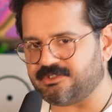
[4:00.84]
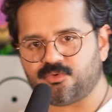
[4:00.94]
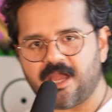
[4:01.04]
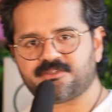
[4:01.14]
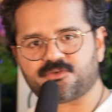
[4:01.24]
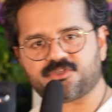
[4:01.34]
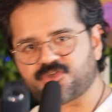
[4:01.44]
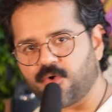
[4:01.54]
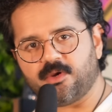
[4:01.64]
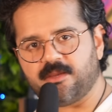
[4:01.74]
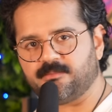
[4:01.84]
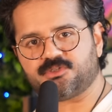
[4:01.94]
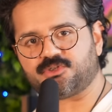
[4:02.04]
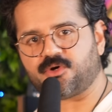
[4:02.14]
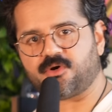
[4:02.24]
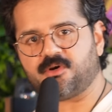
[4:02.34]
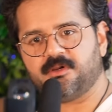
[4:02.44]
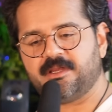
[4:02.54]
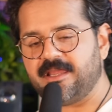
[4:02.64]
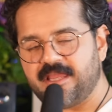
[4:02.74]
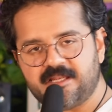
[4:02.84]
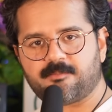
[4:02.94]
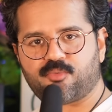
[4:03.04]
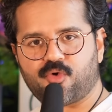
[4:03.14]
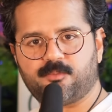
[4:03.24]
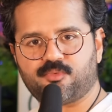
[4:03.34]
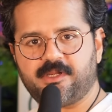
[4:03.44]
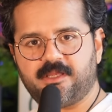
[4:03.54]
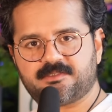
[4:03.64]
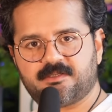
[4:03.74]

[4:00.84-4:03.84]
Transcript: you guys are so immature. Inappropriate.